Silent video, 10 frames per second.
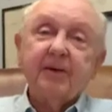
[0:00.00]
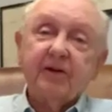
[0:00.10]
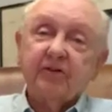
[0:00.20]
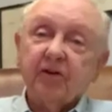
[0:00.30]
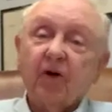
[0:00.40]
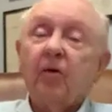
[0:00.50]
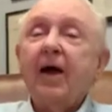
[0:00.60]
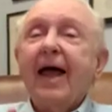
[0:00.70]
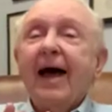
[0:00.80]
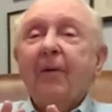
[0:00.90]
And so
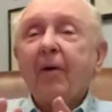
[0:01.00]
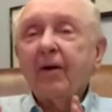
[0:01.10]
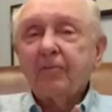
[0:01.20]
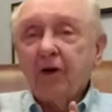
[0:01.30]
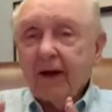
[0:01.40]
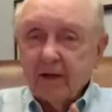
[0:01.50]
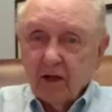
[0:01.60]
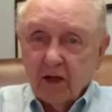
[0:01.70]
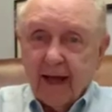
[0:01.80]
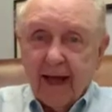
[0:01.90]
what I've tried to
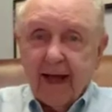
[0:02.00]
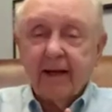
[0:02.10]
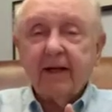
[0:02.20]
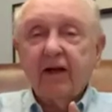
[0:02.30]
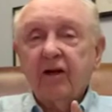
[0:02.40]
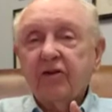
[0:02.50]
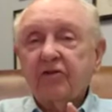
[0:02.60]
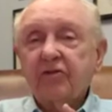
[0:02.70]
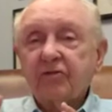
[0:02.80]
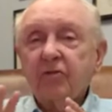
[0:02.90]
look at
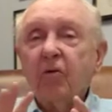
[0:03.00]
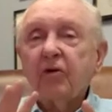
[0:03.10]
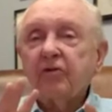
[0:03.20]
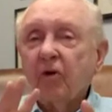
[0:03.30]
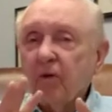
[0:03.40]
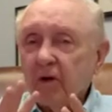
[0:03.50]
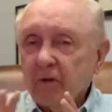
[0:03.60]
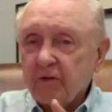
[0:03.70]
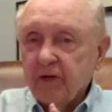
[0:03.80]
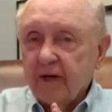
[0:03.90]
is what's going
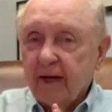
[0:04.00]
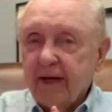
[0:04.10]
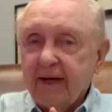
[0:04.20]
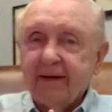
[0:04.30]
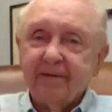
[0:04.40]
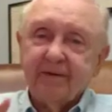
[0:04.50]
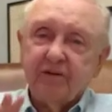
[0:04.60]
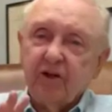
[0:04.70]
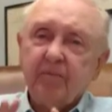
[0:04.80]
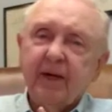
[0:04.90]
on today, and the
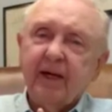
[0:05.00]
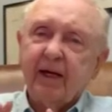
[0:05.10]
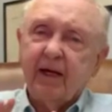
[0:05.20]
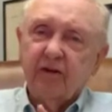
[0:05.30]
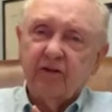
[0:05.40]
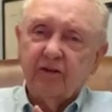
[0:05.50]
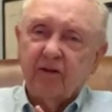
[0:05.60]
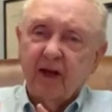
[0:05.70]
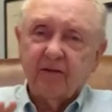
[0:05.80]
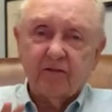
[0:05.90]
two big issues
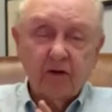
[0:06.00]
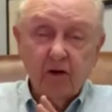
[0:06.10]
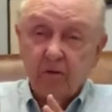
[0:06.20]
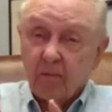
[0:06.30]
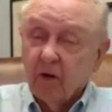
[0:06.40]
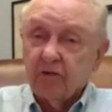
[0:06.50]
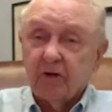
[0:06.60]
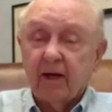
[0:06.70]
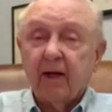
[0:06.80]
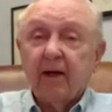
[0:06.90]
have to do
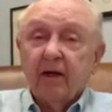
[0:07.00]
mostly